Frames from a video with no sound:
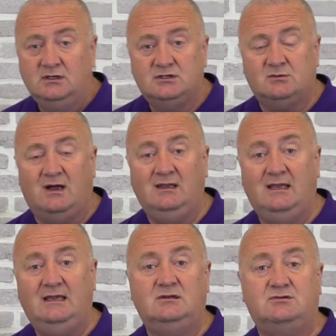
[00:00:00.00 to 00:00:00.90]
so I'll
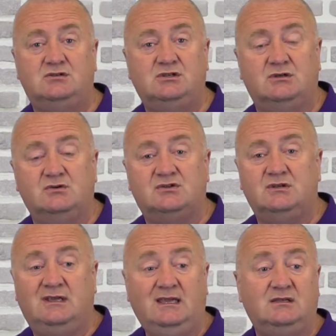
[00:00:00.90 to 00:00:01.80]
introduce
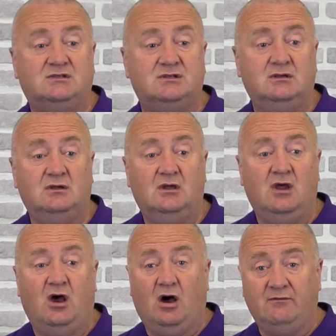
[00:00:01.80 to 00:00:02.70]
each
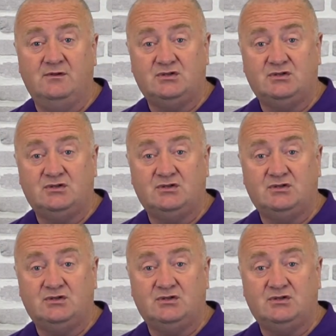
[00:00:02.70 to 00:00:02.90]
of the